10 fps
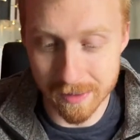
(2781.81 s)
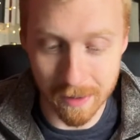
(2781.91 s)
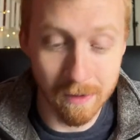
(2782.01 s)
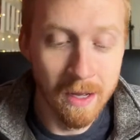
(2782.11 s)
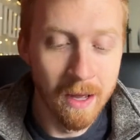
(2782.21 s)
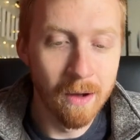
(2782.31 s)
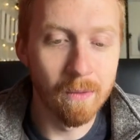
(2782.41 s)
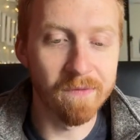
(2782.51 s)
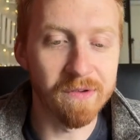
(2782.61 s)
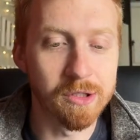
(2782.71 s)
So
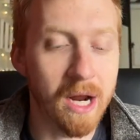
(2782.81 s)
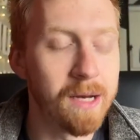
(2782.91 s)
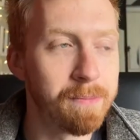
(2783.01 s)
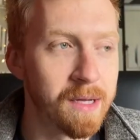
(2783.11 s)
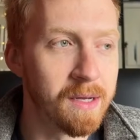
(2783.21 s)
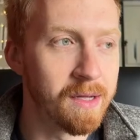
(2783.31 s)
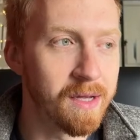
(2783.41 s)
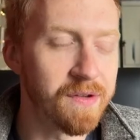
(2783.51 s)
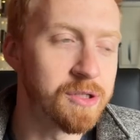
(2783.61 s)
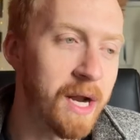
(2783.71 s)
if you try to
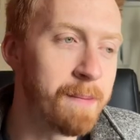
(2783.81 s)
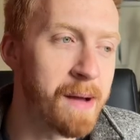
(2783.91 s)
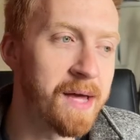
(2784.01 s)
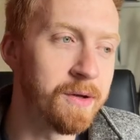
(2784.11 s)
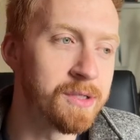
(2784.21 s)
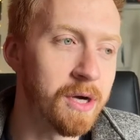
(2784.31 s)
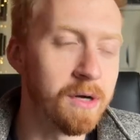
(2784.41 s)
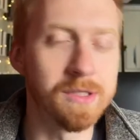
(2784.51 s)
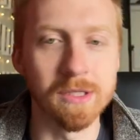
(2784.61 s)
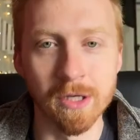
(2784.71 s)
buy those
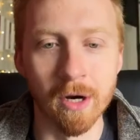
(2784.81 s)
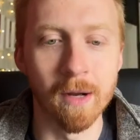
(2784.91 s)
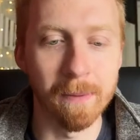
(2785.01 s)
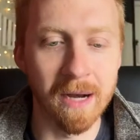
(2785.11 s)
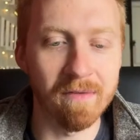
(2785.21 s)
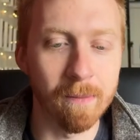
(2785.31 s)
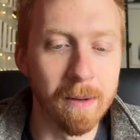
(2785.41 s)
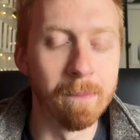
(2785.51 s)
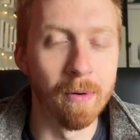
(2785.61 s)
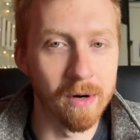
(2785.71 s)
cars in Europe and have them
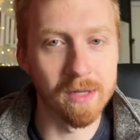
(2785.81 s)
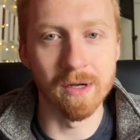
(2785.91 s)
imported,